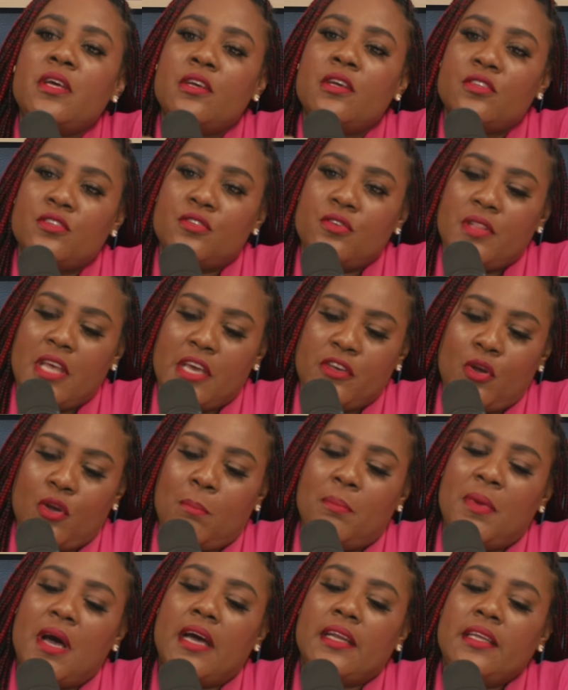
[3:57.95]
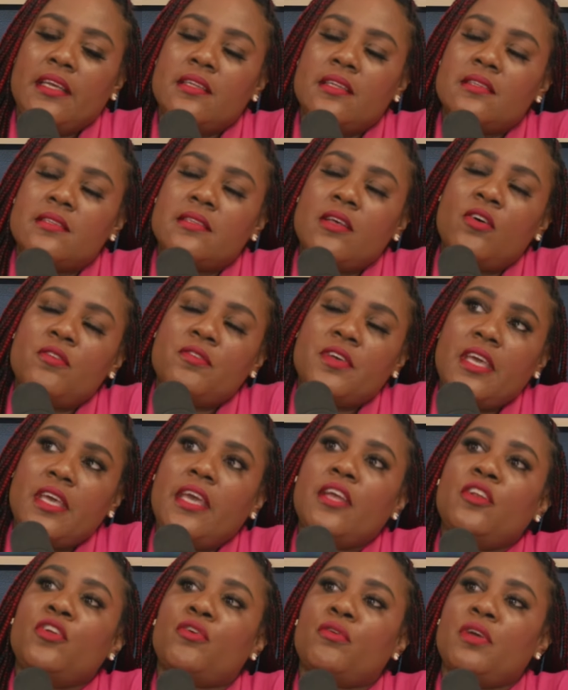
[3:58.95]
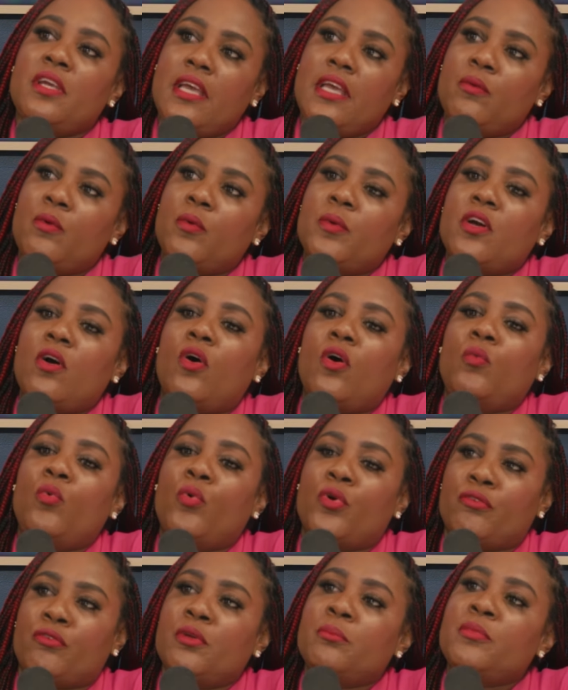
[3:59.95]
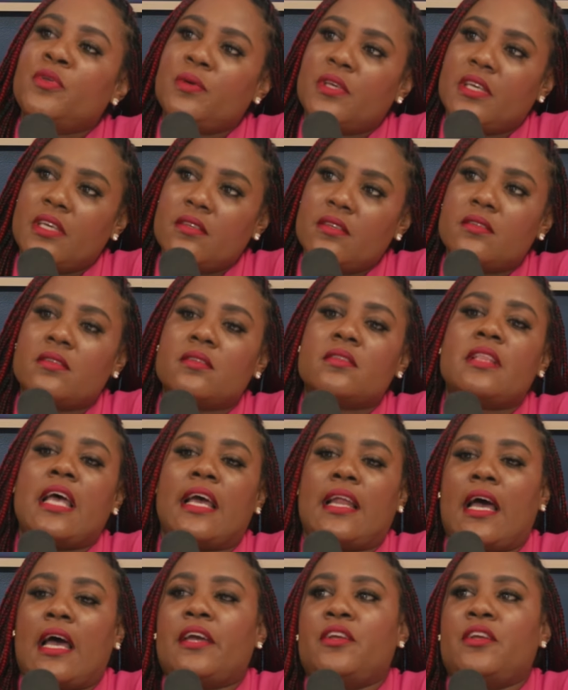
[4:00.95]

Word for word: so that your body itself can create what we call watery mucus that